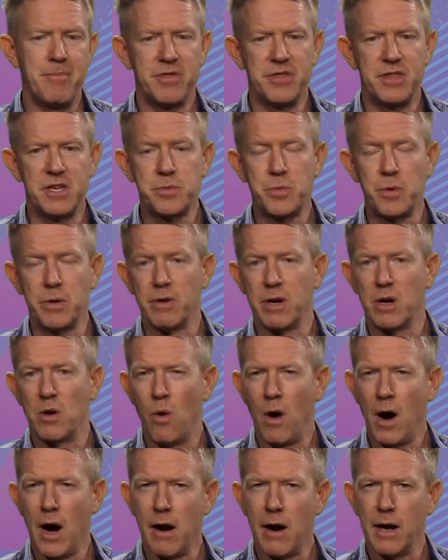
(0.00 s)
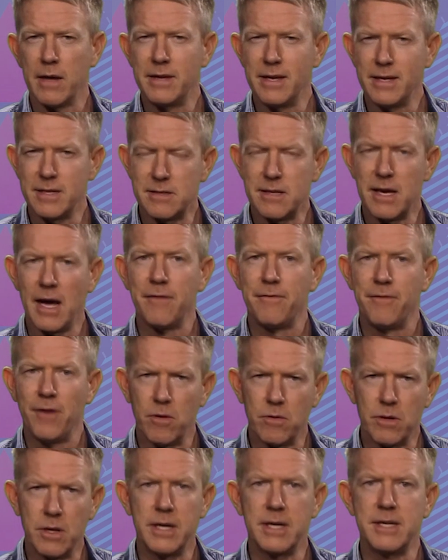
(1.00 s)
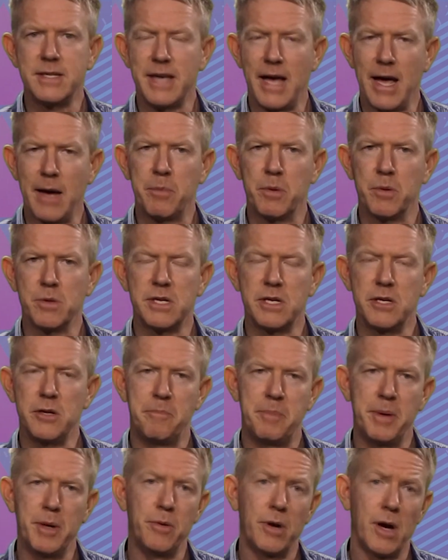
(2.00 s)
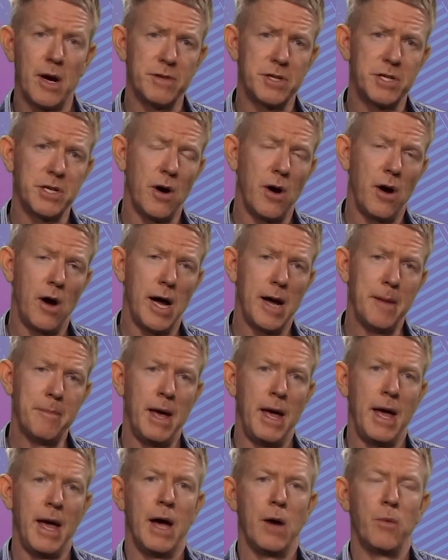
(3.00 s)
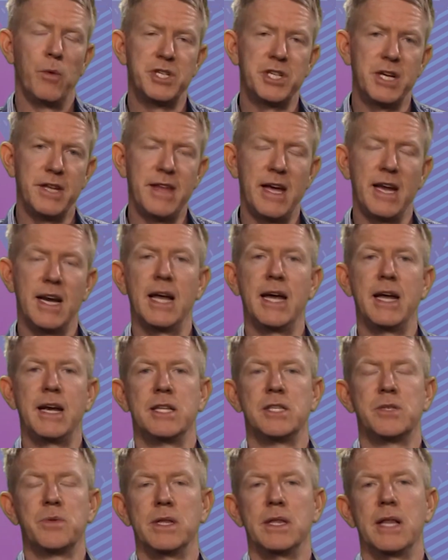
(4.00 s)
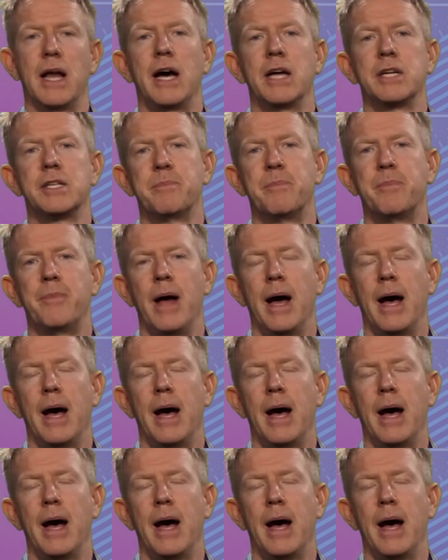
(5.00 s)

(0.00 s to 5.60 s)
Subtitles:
This would require, I think, scaffolded examples that you build over time, which can then lead into a larger